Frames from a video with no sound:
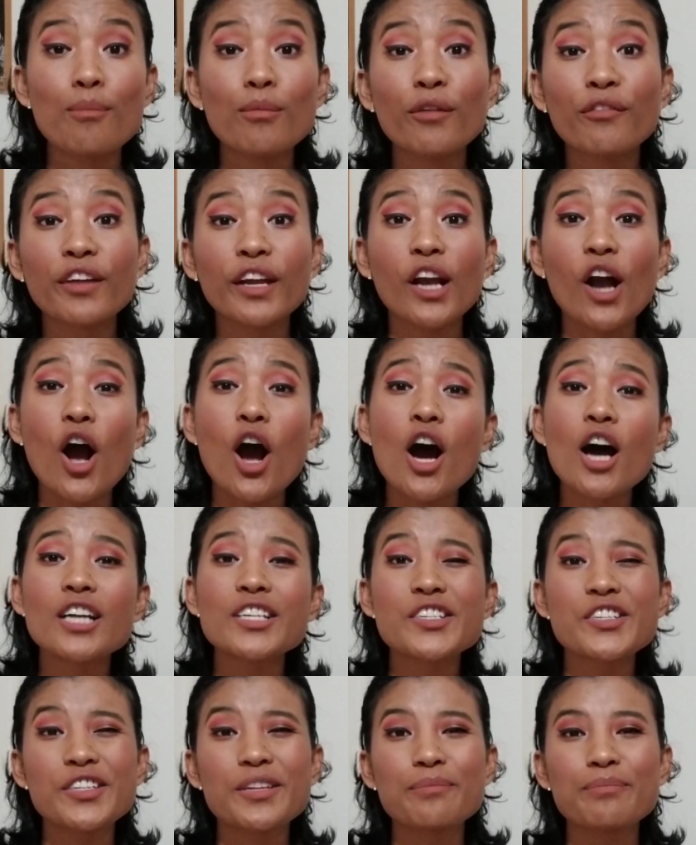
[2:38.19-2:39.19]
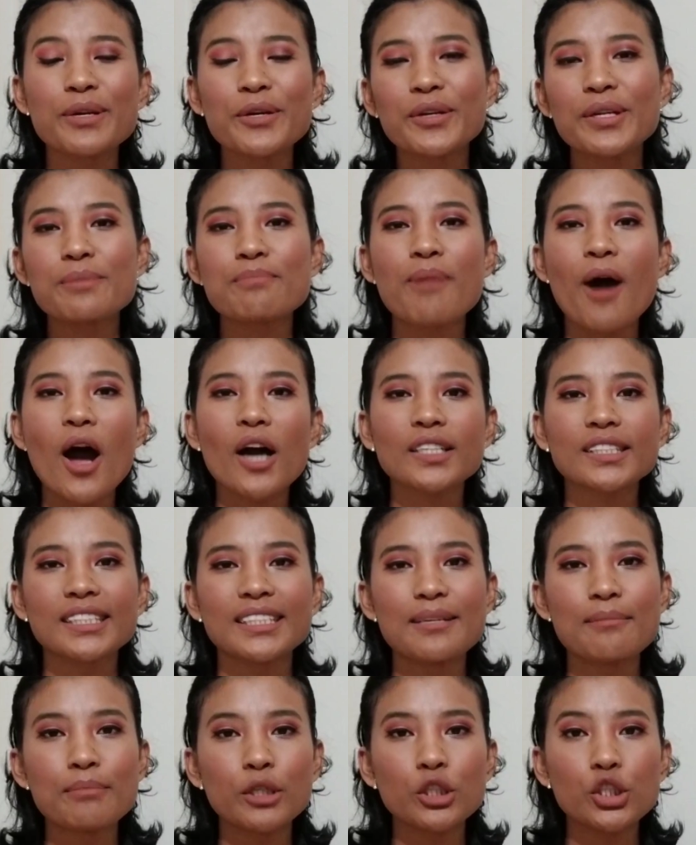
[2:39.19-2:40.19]
Moving on to the beauty box
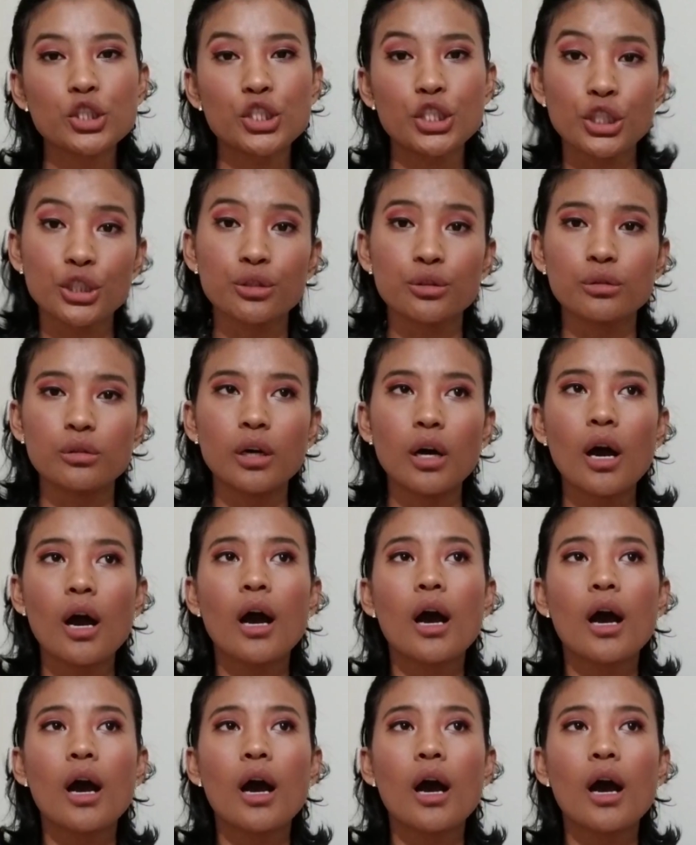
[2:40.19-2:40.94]
number 2,